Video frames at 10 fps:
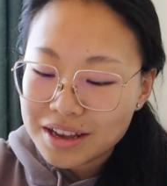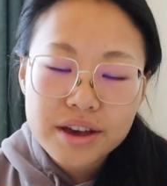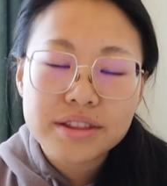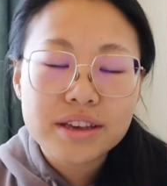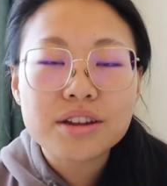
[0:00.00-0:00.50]

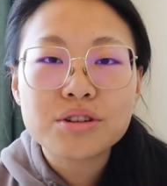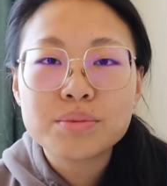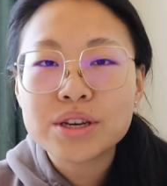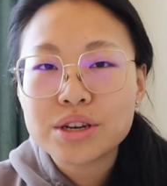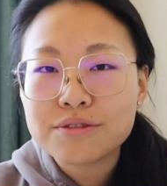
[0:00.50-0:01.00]
I think it'll
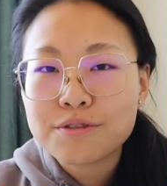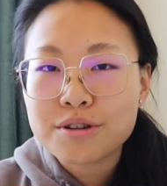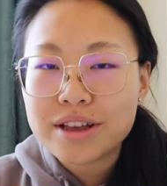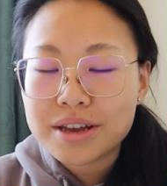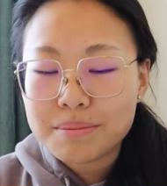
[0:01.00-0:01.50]
be good for
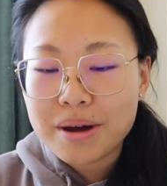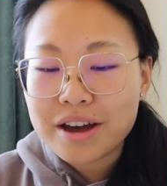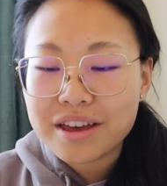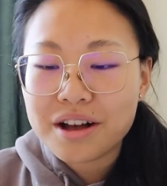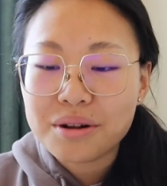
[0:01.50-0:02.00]
like
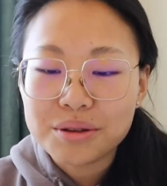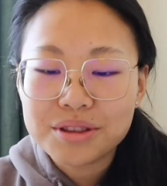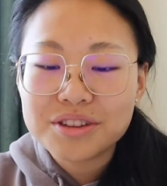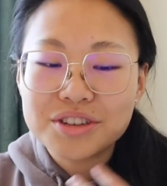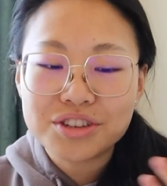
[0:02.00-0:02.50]
my
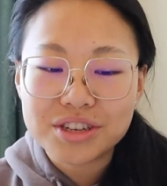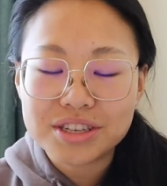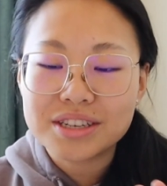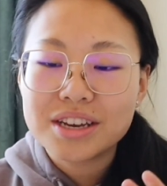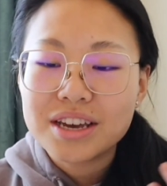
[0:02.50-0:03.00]
health to
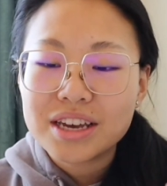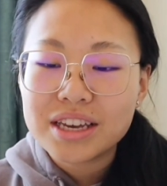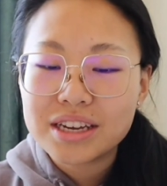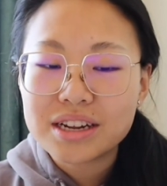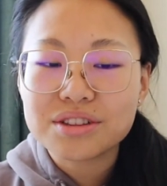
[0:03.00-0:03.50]
just
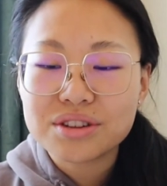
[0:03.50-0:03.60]
eat a